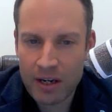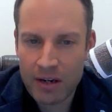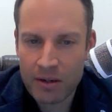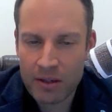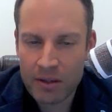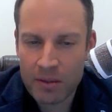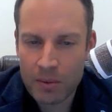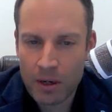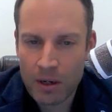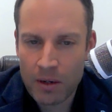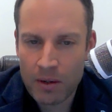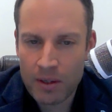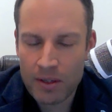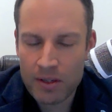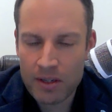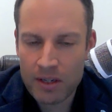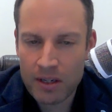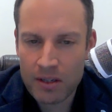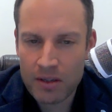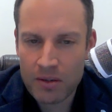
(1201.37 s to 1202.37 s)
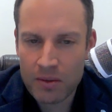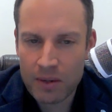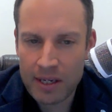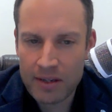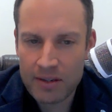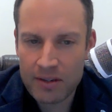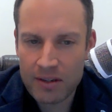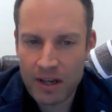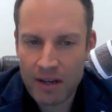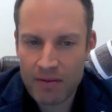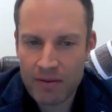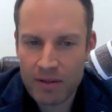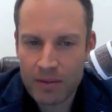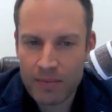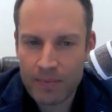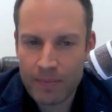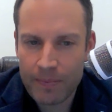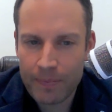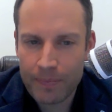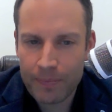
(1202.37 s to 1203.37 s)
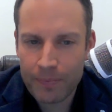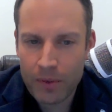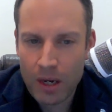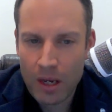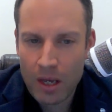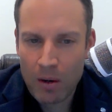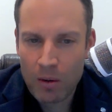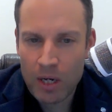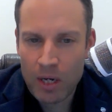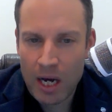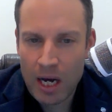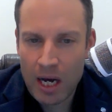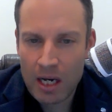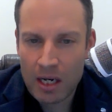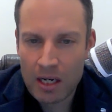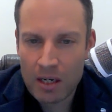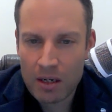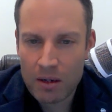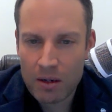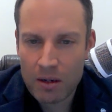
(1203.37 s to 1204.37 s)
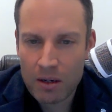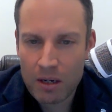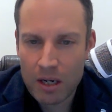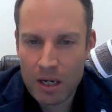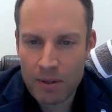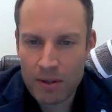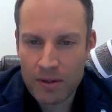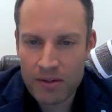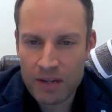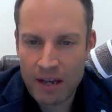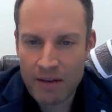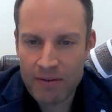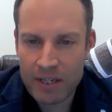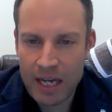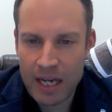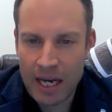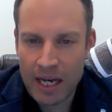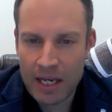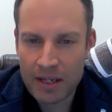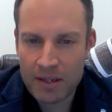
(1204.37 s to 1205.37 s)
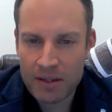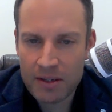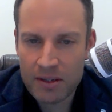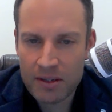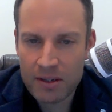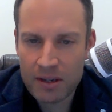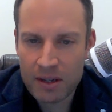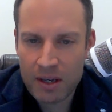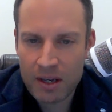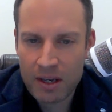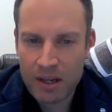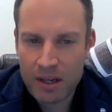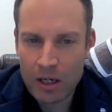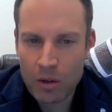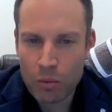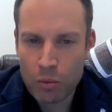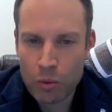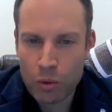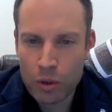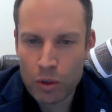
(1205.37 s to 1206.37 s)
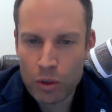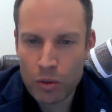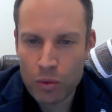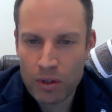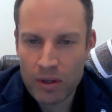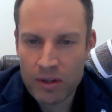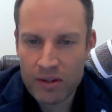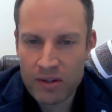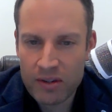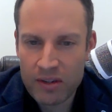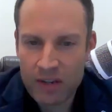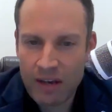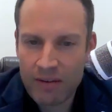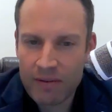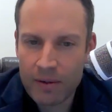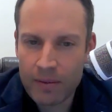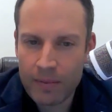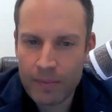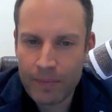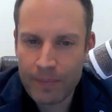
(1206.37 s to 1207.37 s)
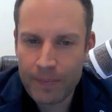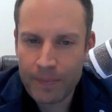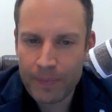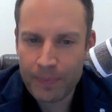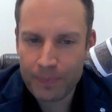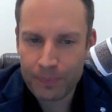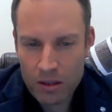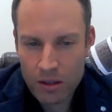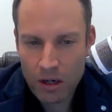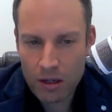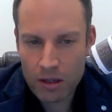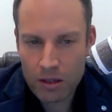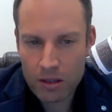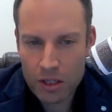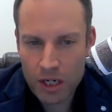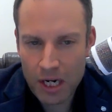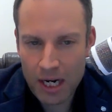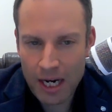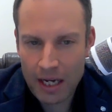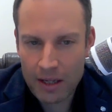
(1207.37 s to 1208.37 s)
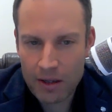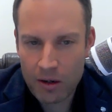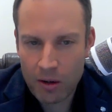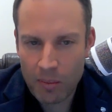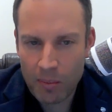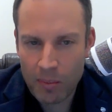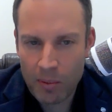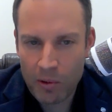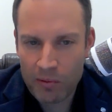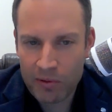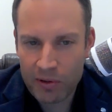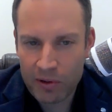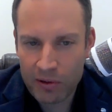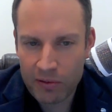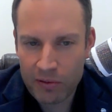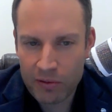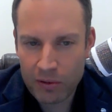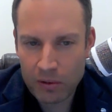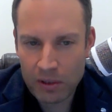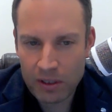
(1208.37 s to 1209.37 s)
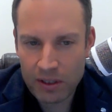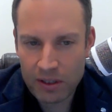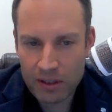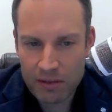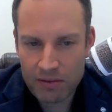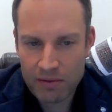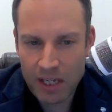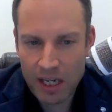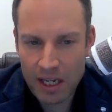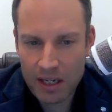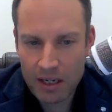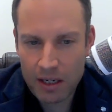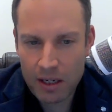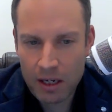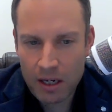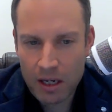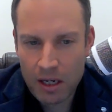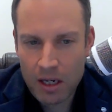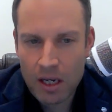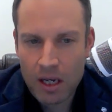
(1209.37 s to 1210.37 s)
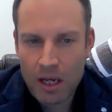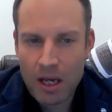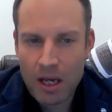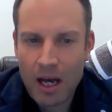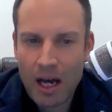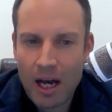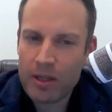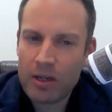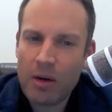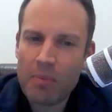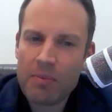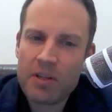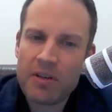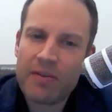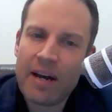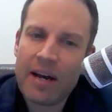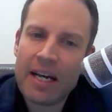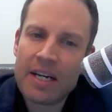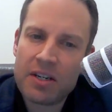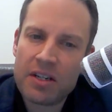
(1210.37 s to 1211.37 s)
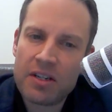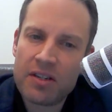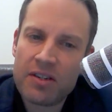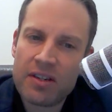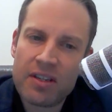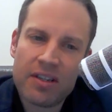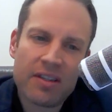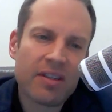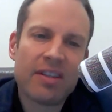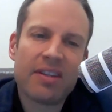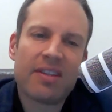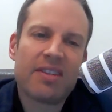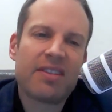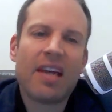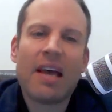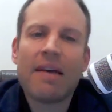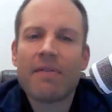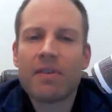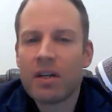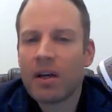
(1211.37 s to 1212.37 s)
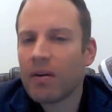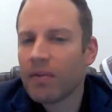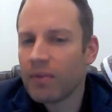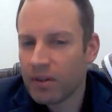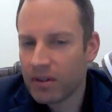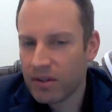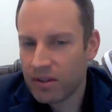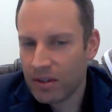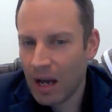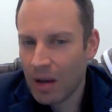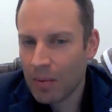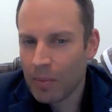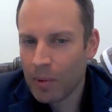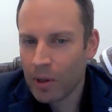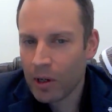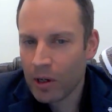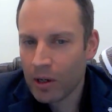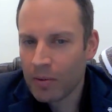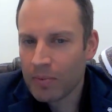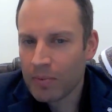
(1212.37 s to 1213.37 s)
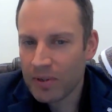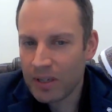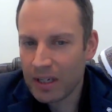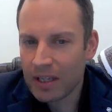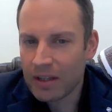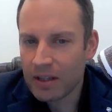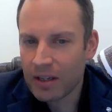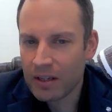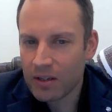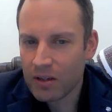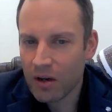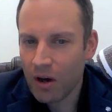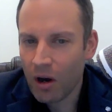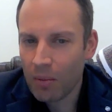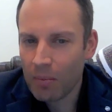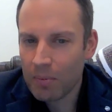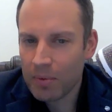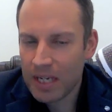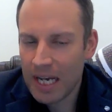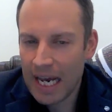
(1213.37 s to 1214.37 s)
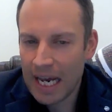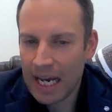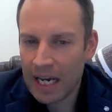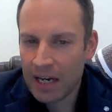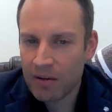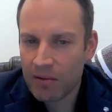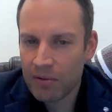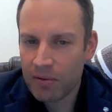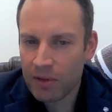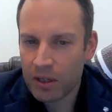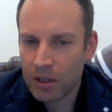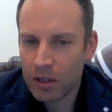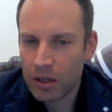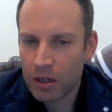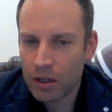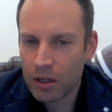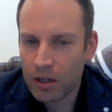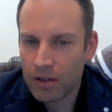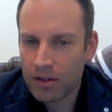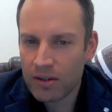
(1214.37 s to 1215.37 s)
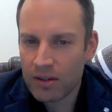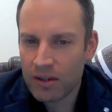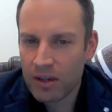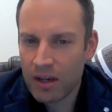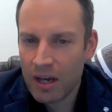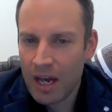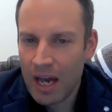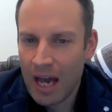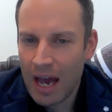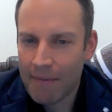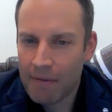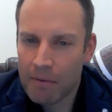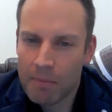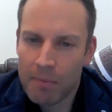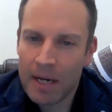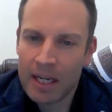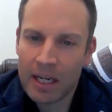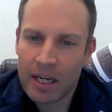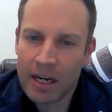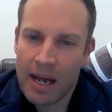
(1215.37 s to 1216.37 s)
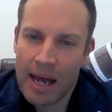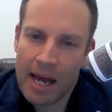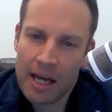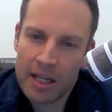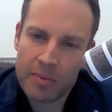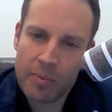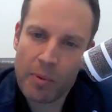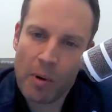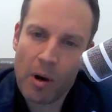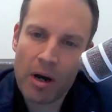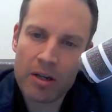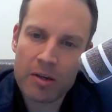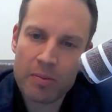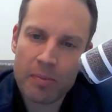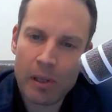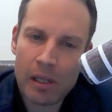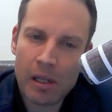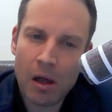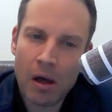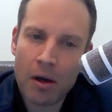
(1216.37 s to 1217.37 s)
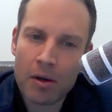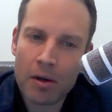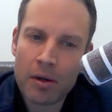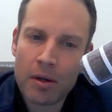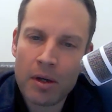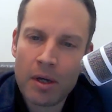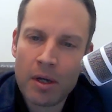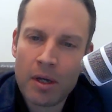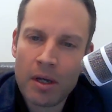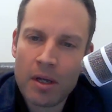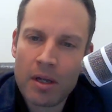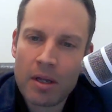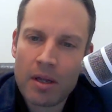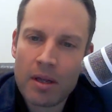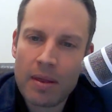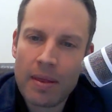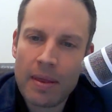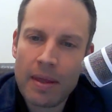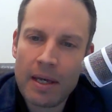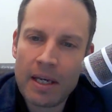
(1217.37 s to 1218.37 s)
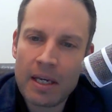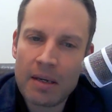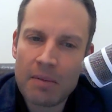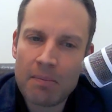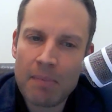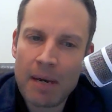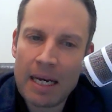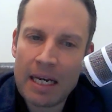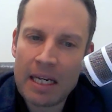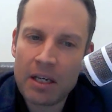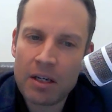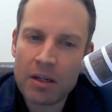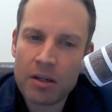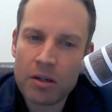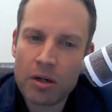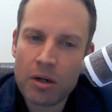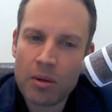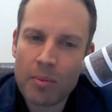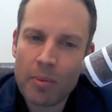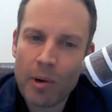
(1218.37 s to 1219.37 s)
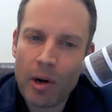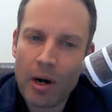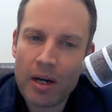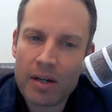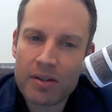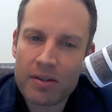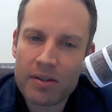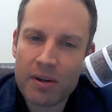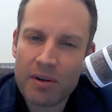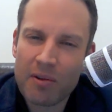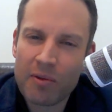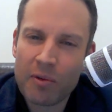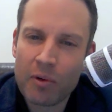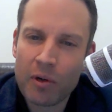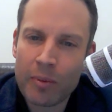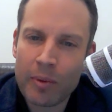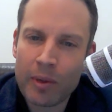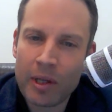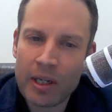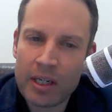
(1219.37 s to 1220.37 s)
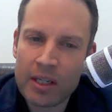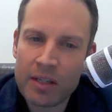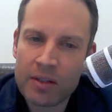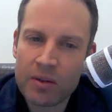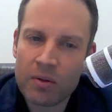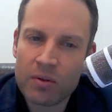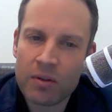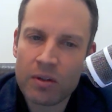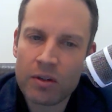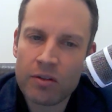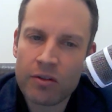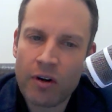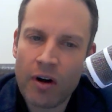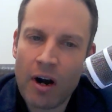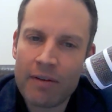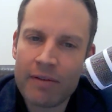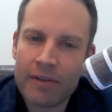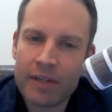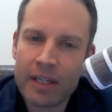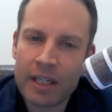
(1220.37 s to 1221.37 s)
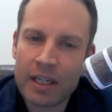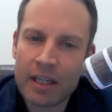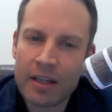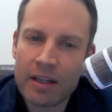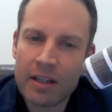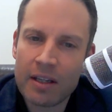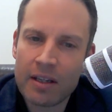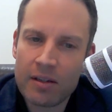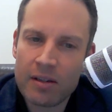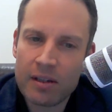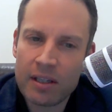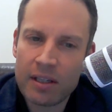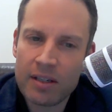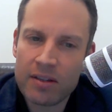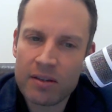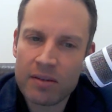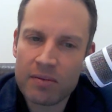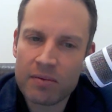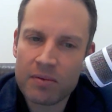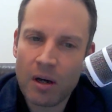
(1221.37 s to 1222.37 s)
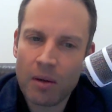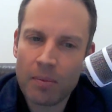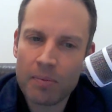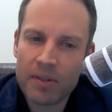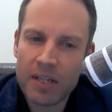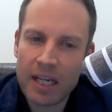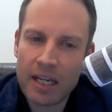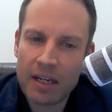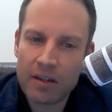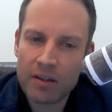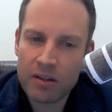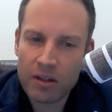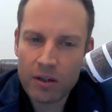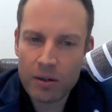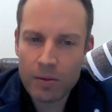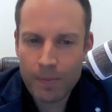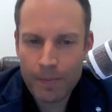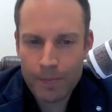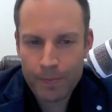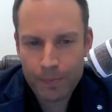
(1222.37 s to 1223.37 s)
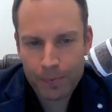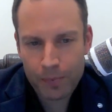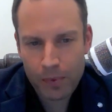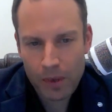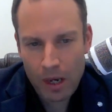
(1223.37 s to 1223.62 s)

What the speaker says: there as well at 627. Belgar with 7 days. Inglewood with 7. So check out the report, full list of 10. But the observations is that 7 of the suburbs in the top 10 for units have a median house price below the median unit price. So affordability is also driving this list of top 10 too.